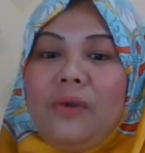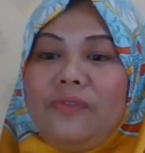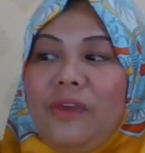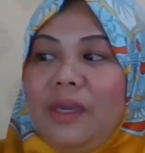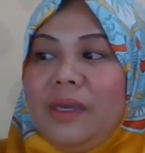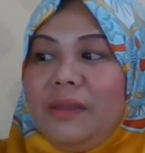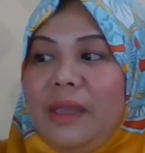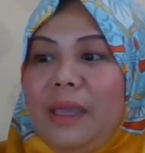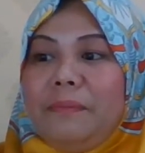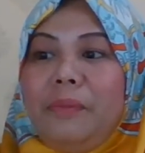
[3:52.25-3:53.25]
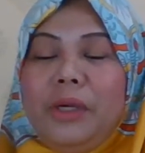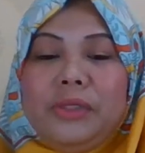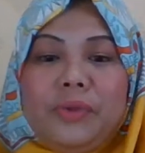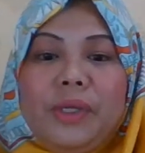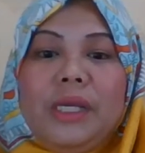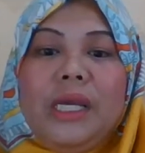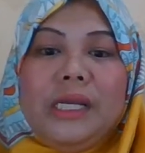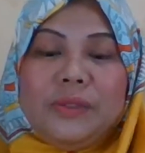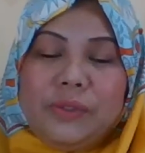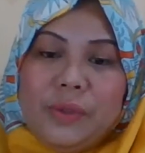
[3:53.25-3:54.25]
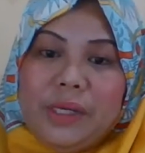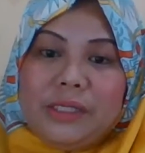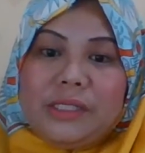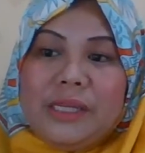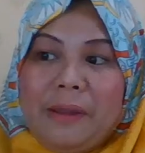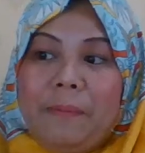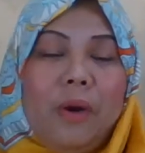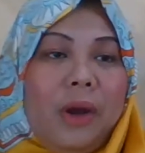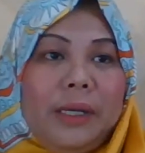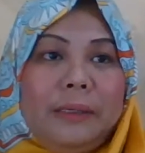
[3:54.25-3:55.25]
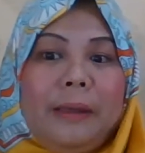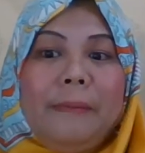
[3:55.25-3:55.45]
Figure 10.3 illustrates that point.